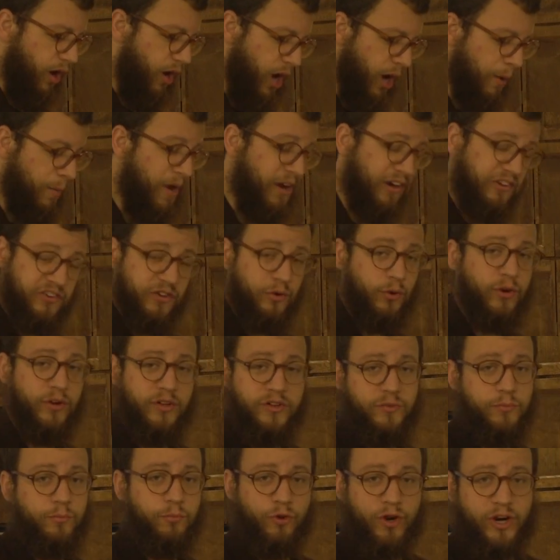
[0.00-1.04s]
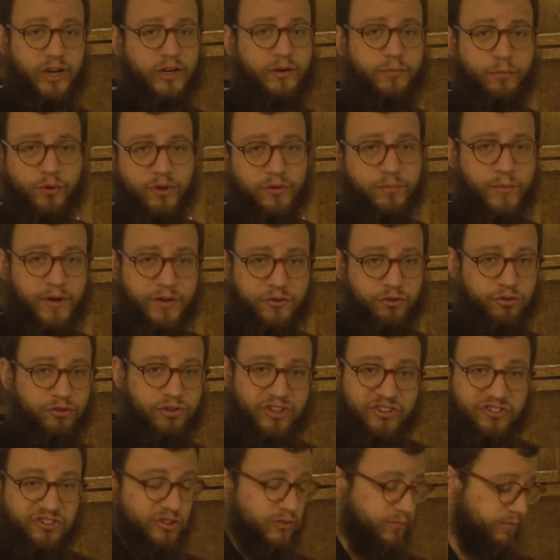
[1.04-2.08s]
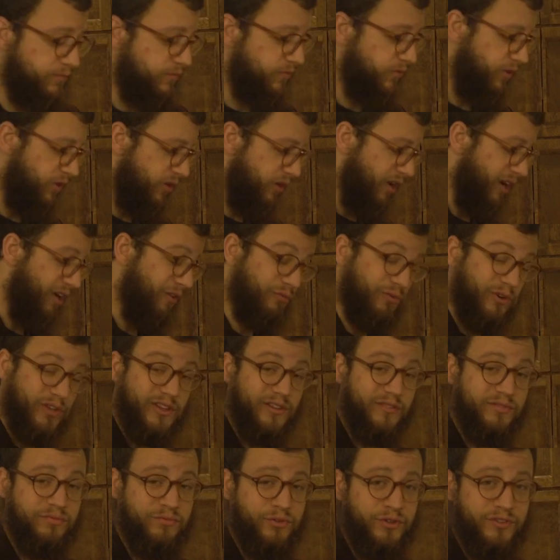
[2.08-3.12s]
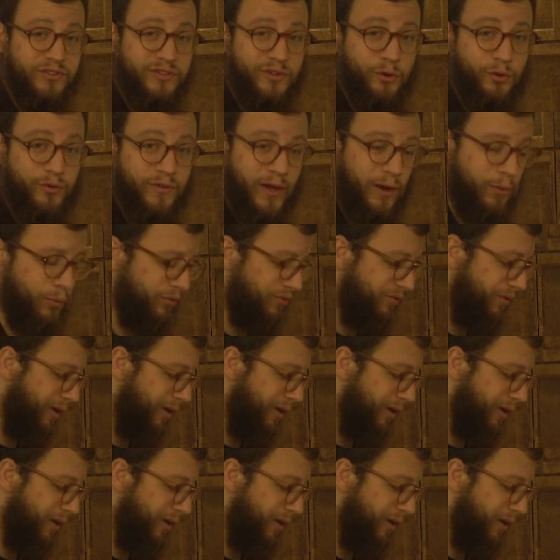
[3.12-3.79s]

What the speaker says: I'm actually going to break with my tradition and read the footnote that was